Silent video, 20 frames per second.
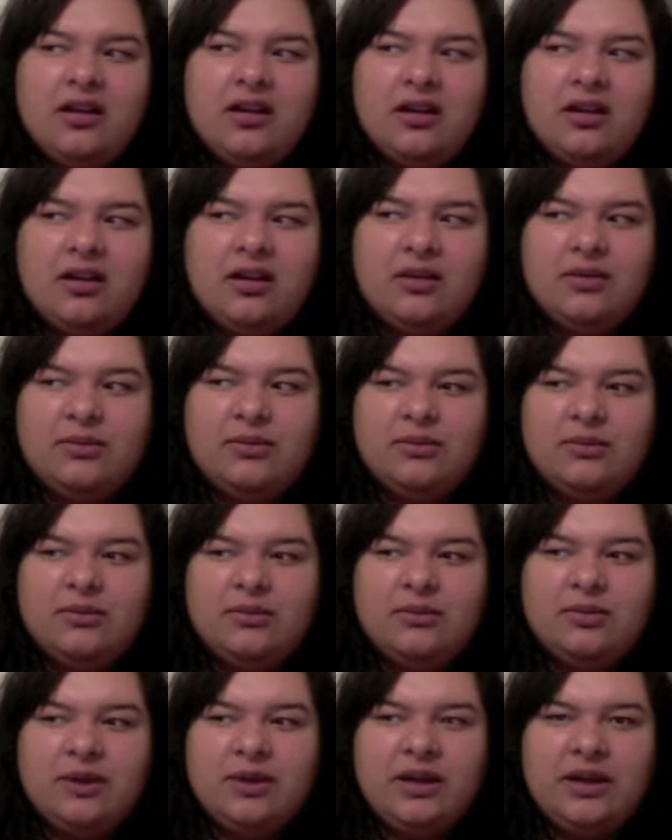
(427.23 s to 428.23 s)
um,
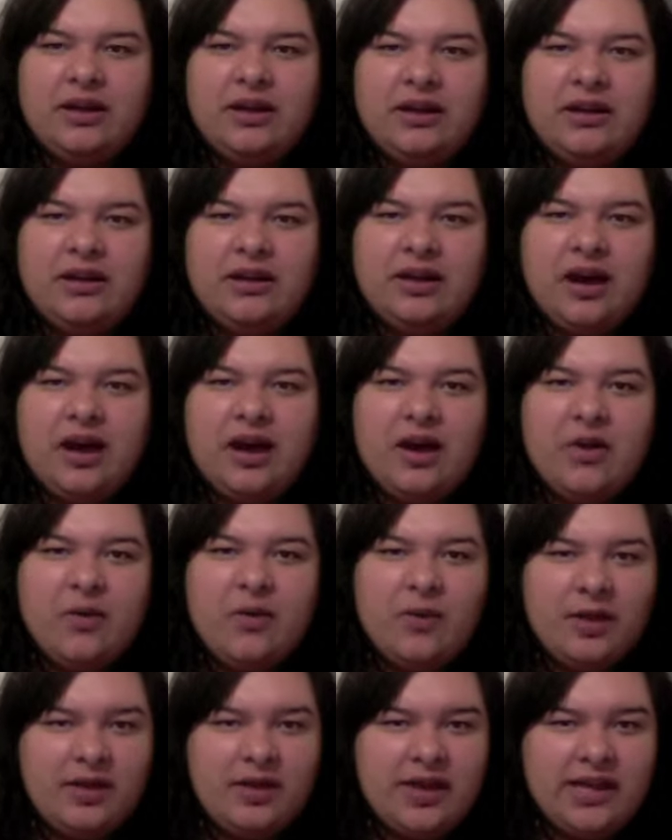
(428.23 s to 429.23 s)
but not
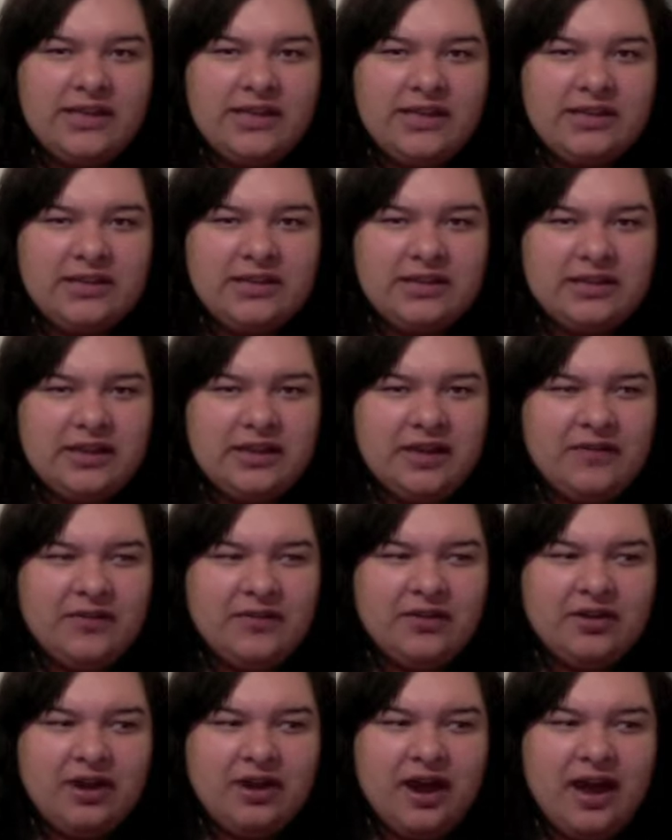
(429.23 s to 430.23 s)
one that's
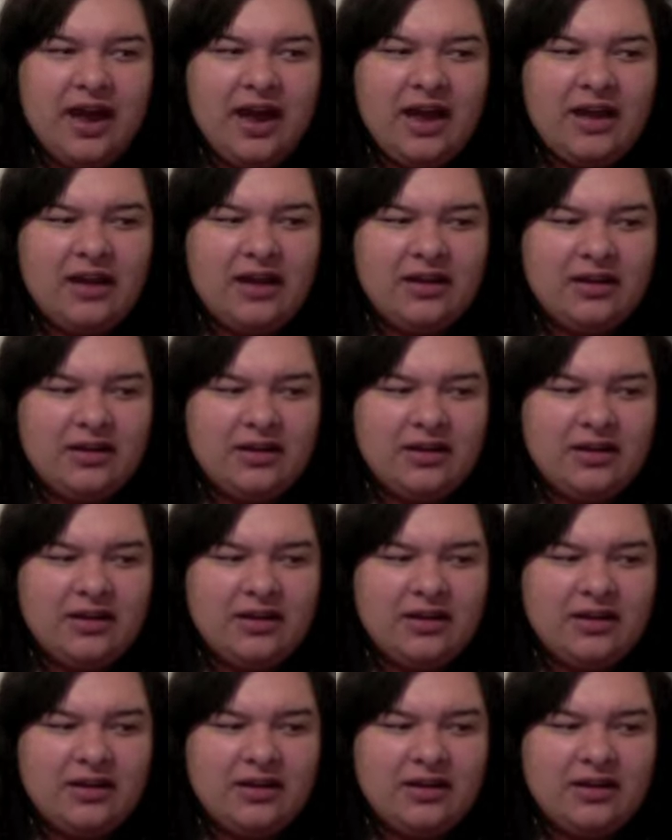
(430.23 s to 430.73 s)
never had